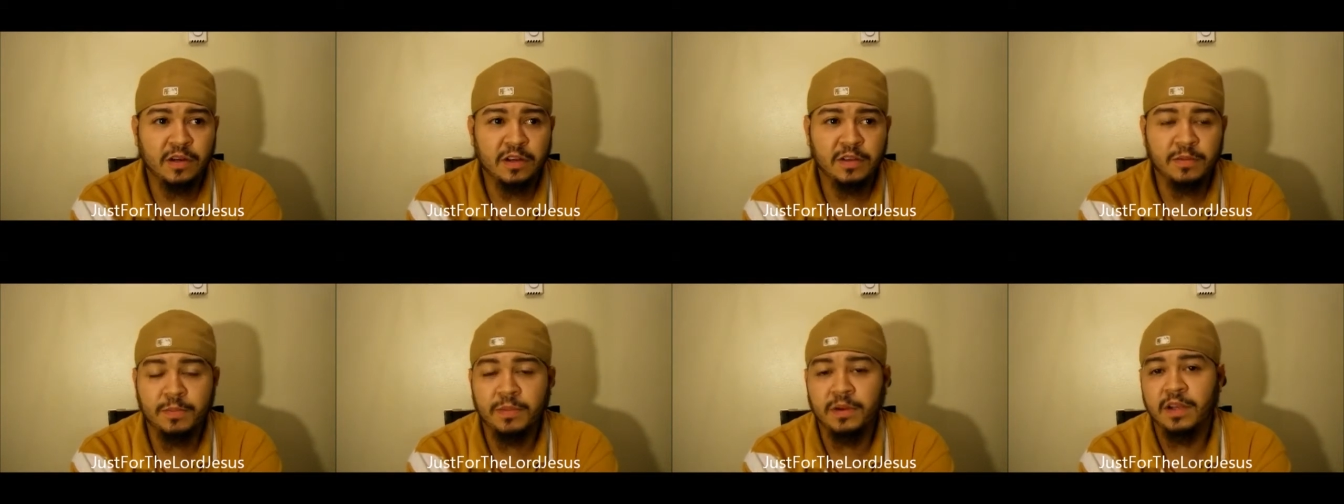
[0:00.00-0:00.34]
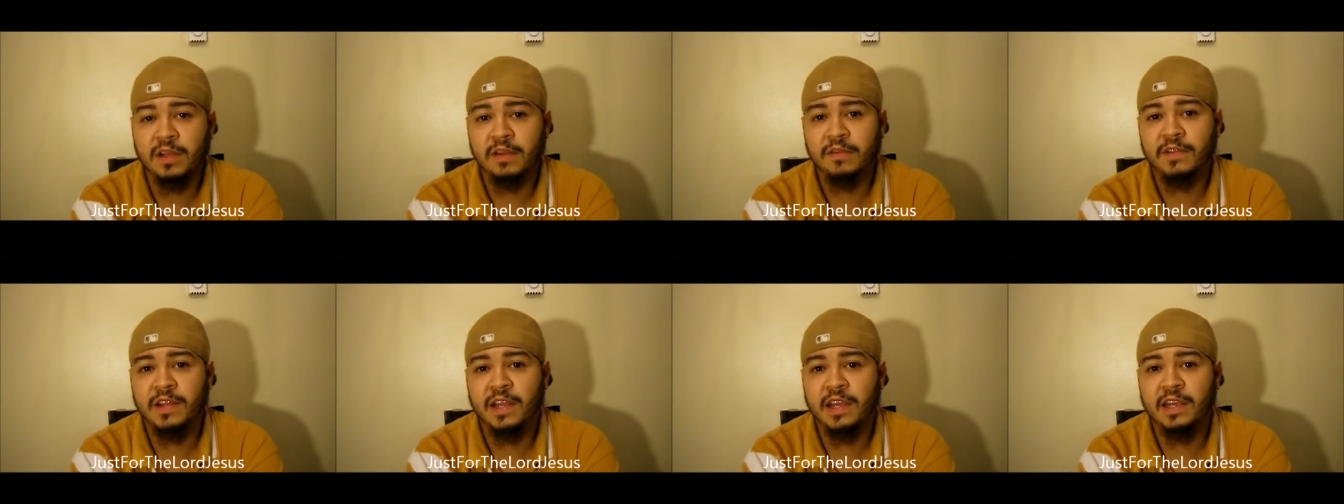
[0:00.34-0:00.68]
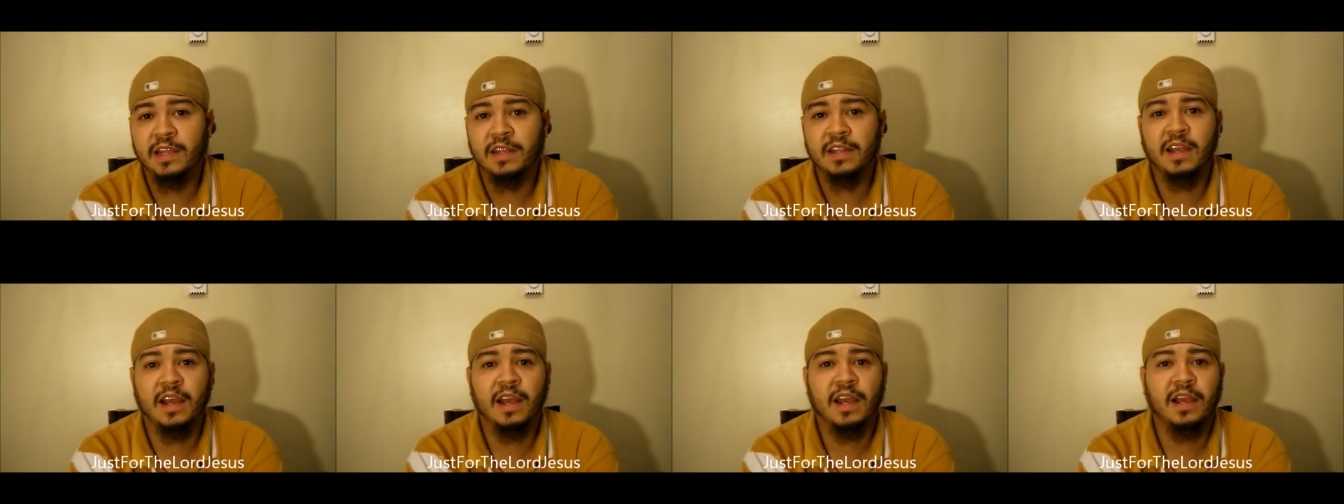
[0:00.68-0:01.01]
you believe that He
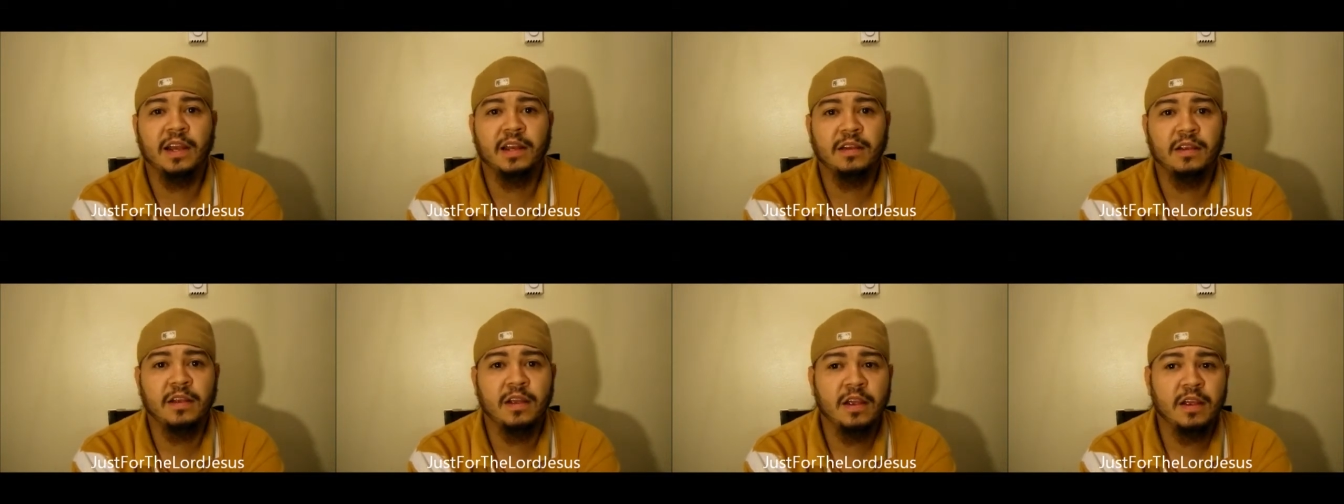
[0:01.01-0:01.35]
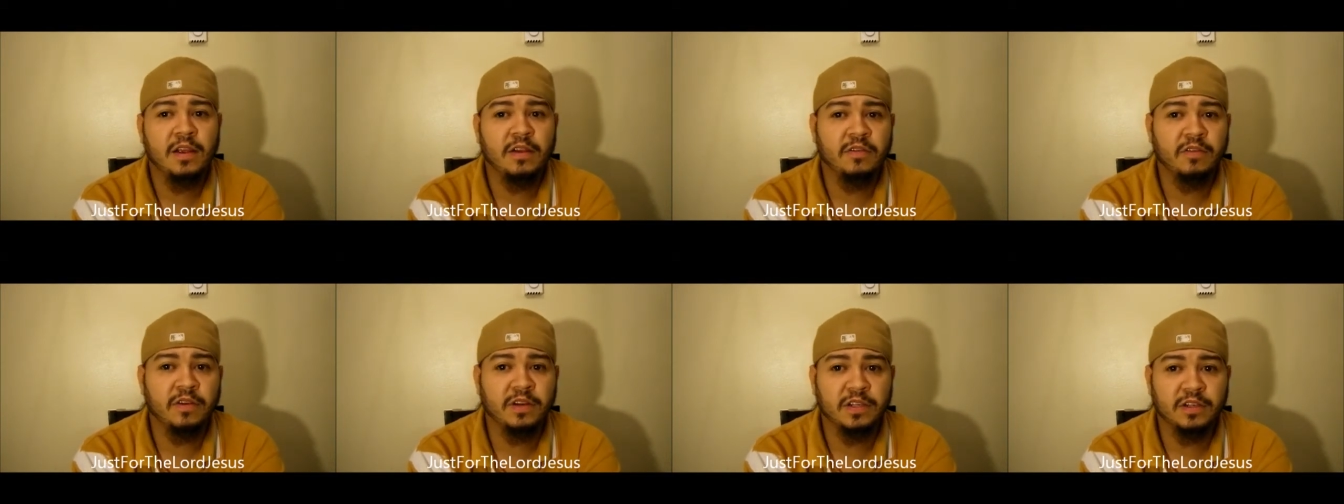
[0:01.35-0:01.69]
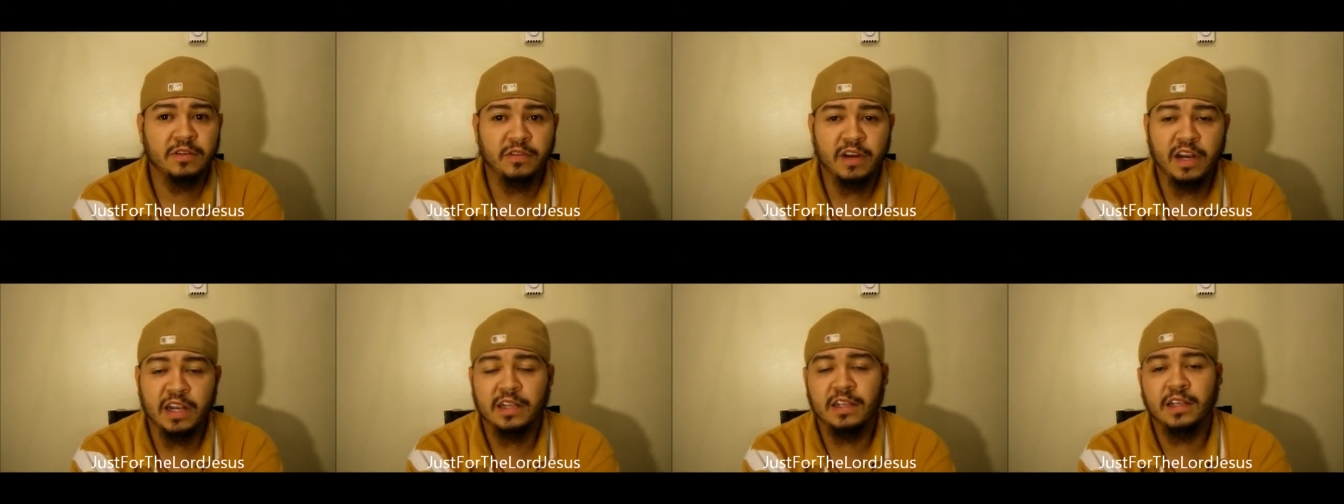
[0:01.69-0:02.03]
died,
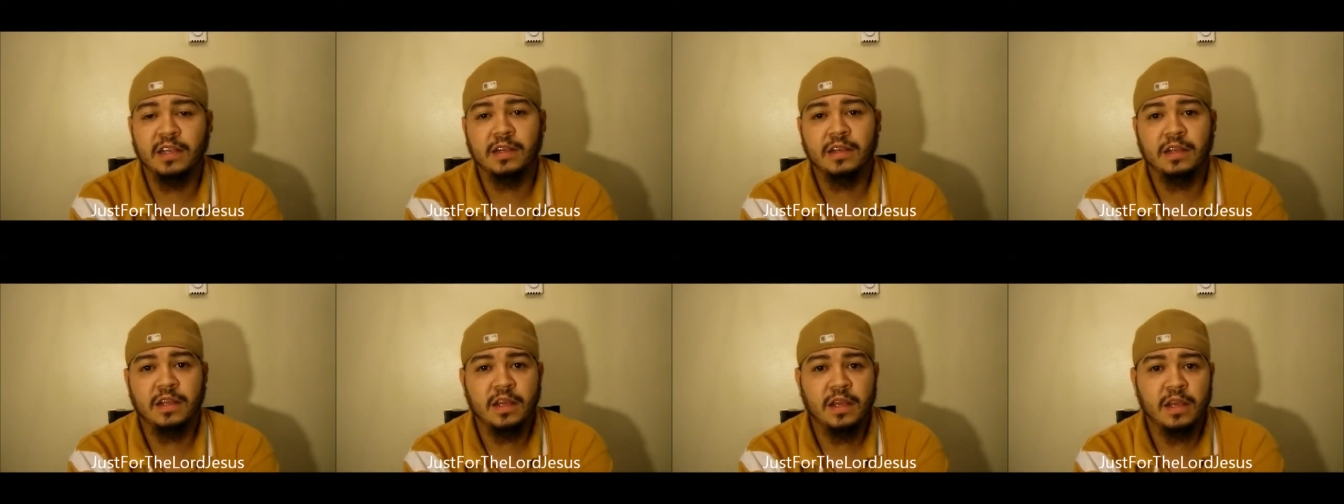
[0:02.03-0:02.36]
resurrected,